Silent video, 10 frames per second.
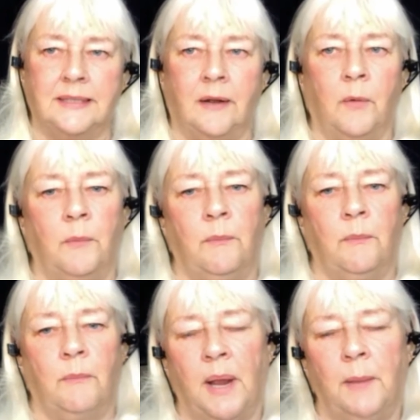
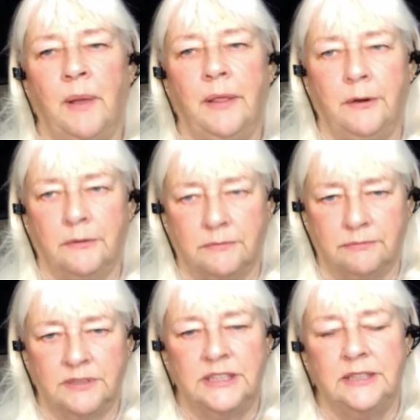My mother,
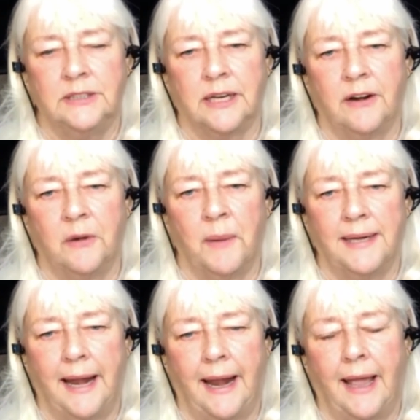when she took care of
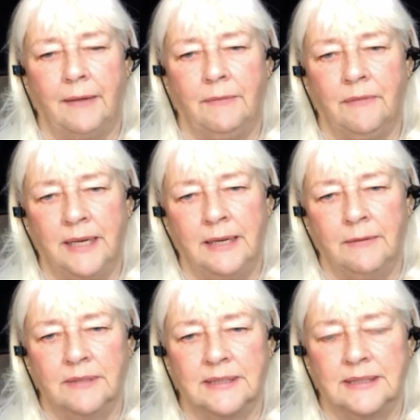my dad, when
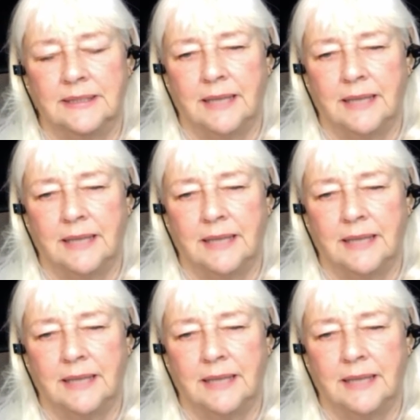he was,